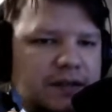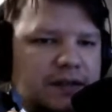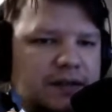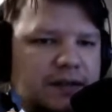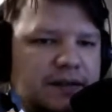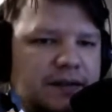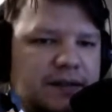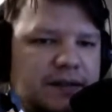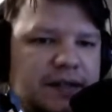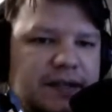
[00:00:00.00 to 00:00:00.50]

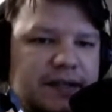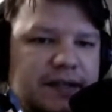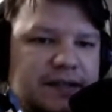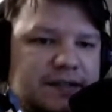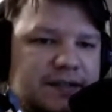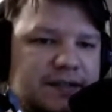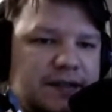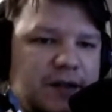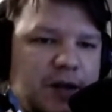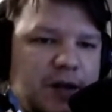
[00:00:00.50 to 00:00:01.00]
yeah, he
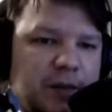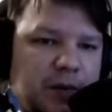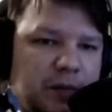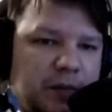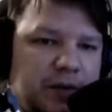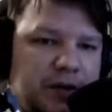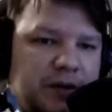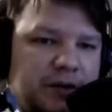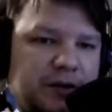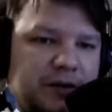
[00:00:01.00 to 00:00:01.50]
has a name
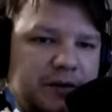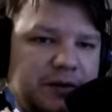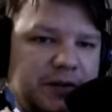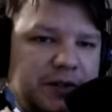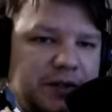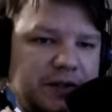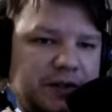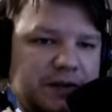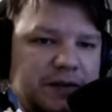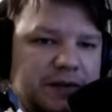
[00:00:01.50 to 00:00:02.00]

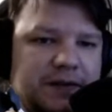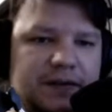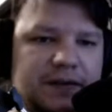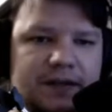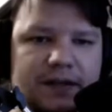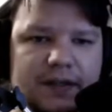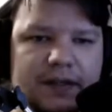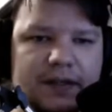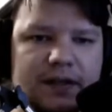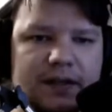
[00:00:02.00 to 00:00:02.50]
apparently.
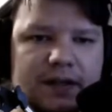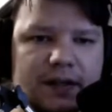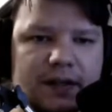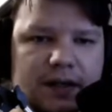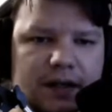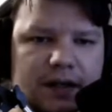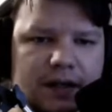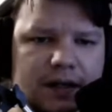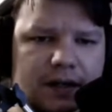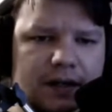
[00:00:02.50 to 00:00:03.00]
Yeah.
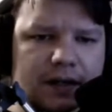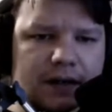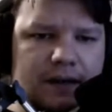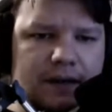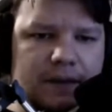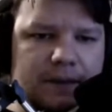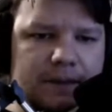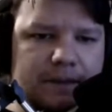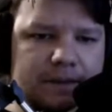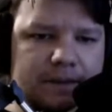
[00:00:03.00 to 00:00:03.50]

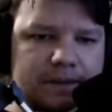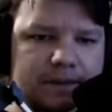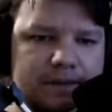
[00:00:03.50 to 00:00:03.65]
Um,